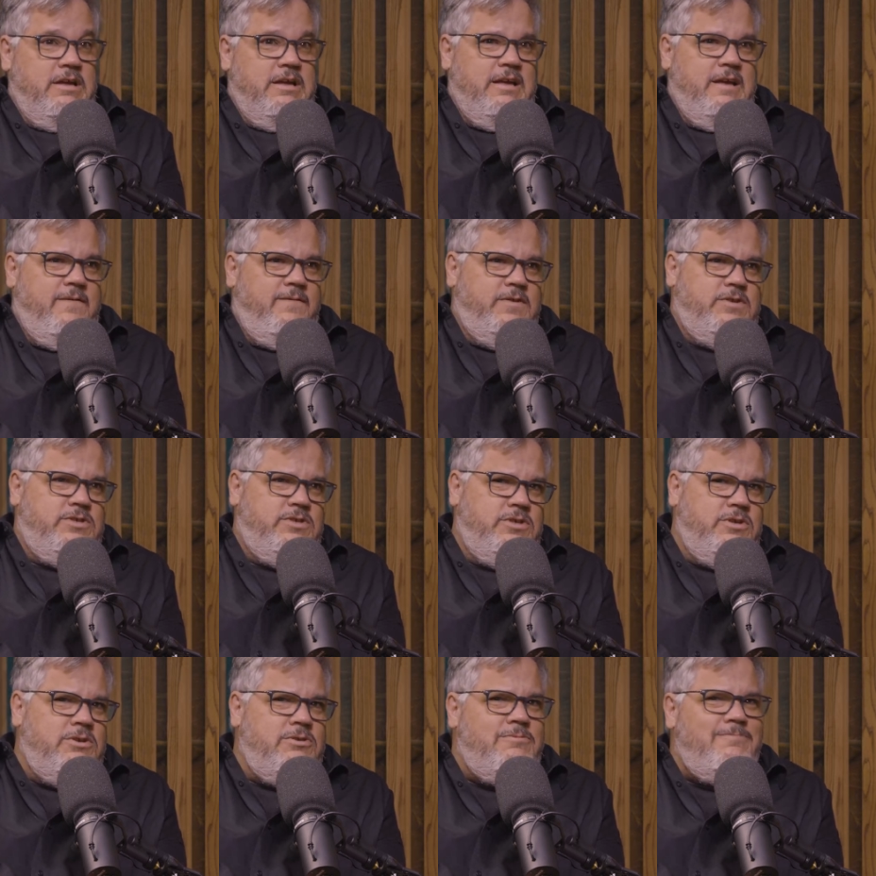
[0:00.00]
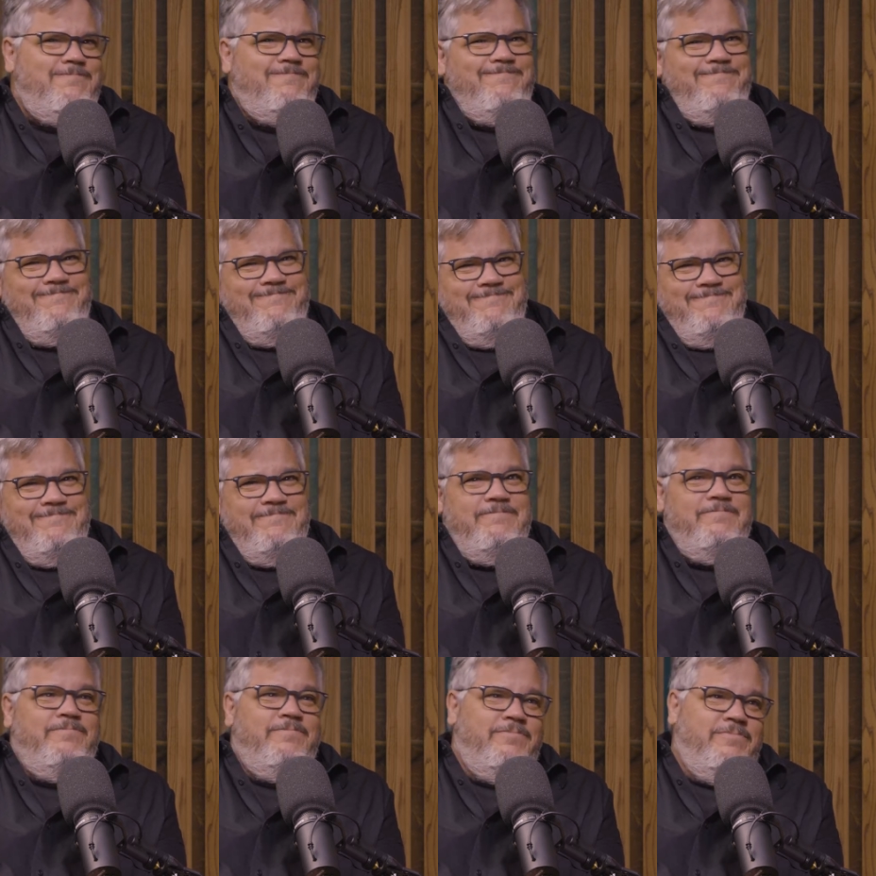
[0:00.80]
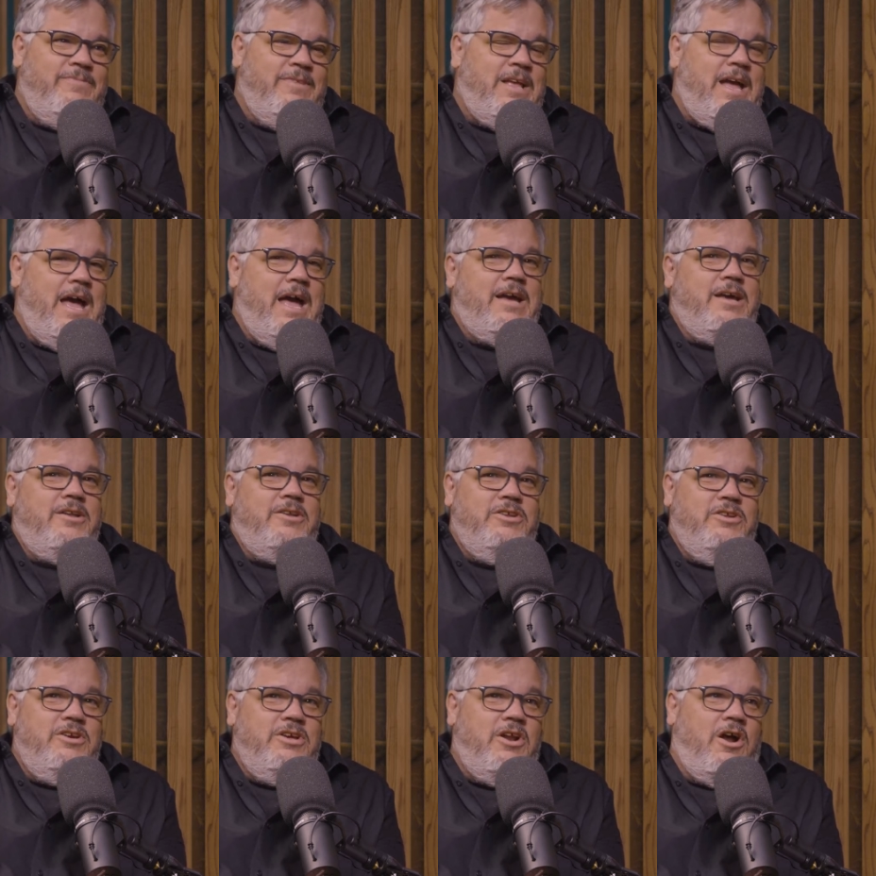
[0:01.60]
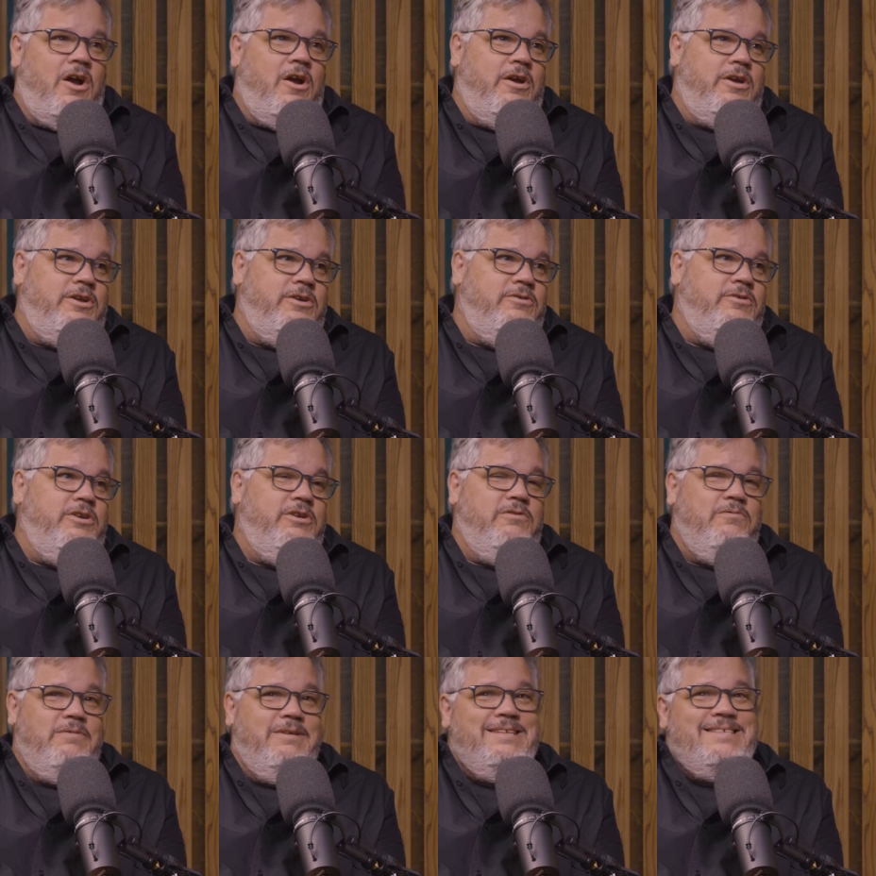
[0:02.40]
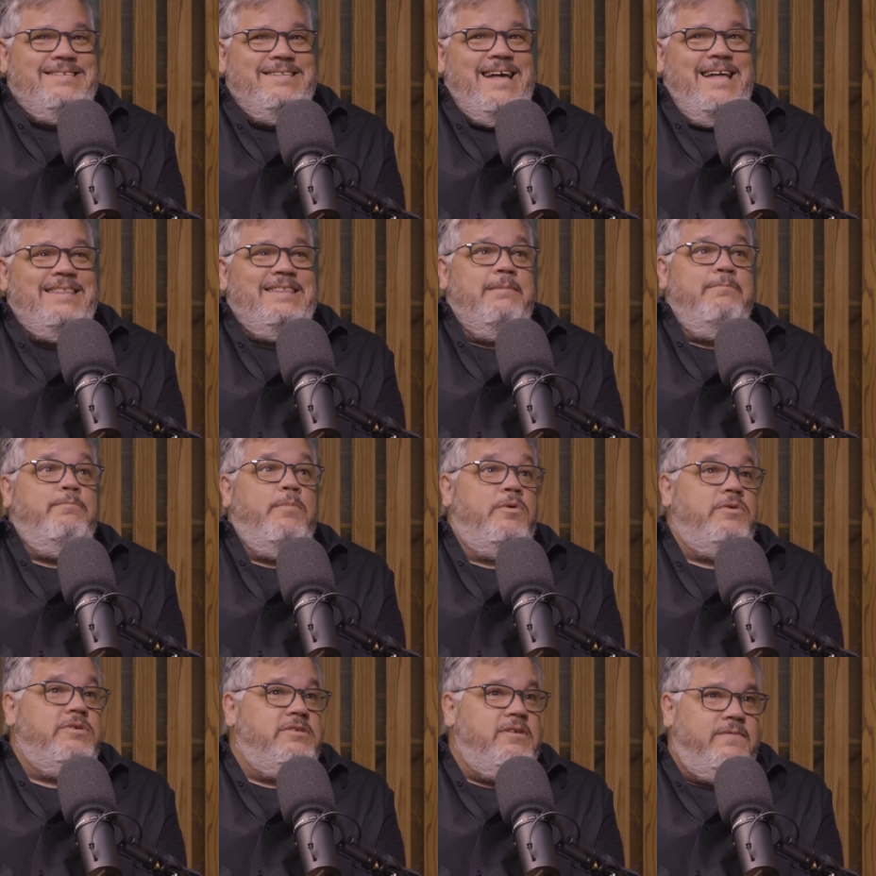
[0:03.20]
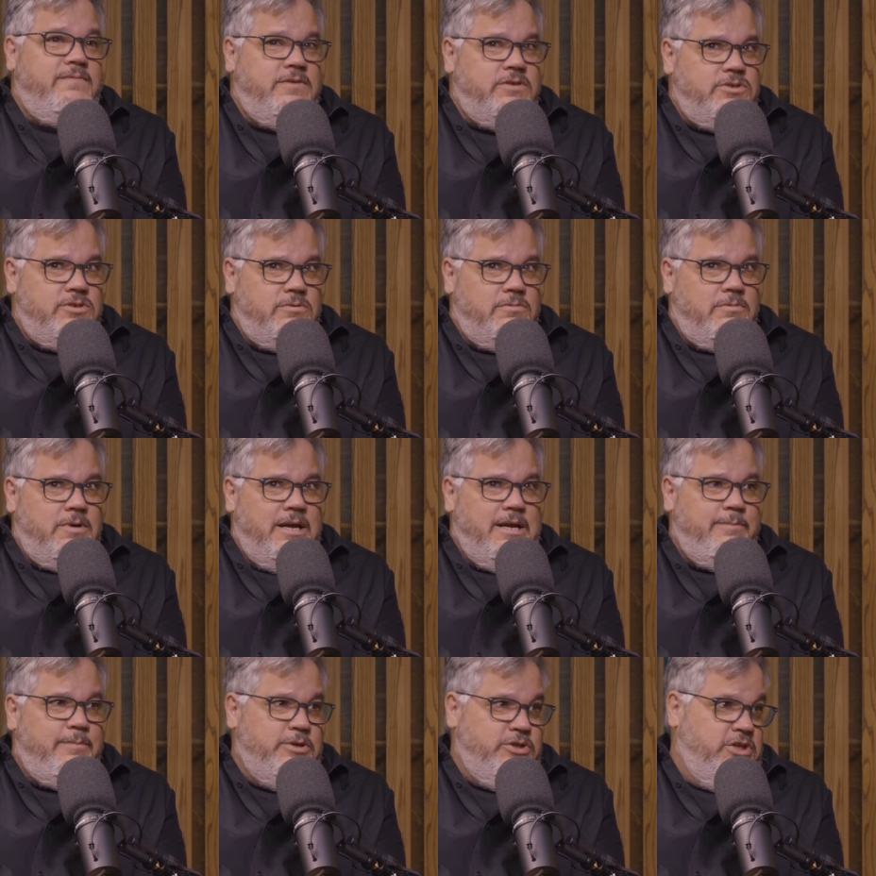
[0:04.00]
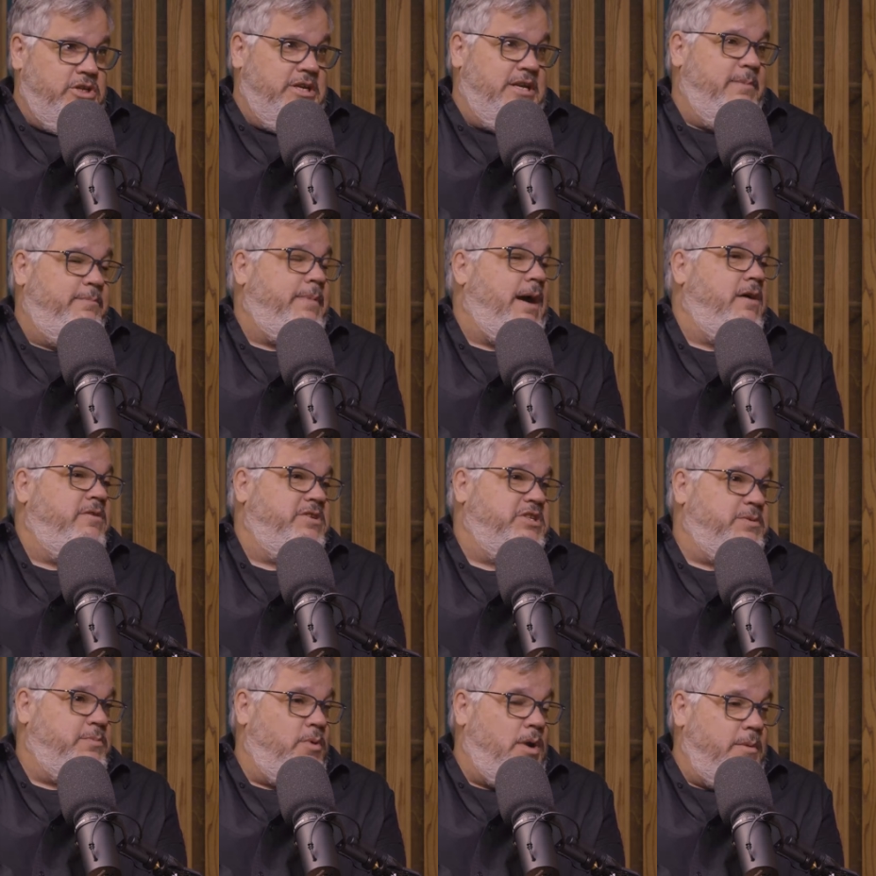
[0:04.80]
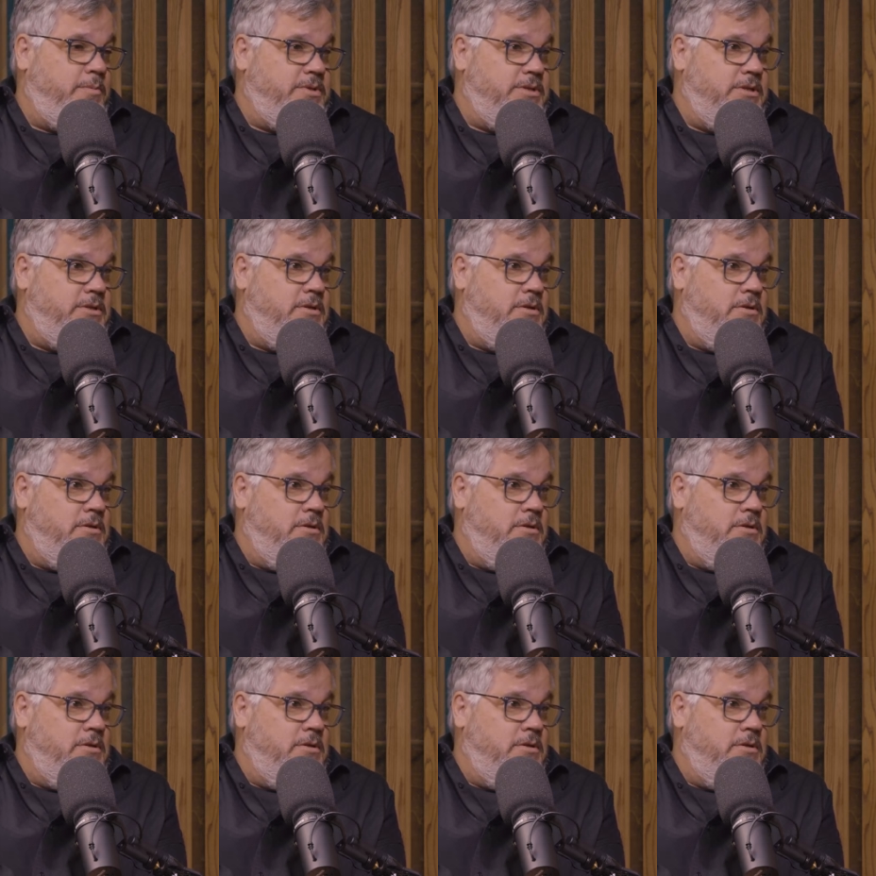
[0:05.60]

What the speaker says: If it's you, you could argue it's not the most efficient way, but you can get by with just prompting.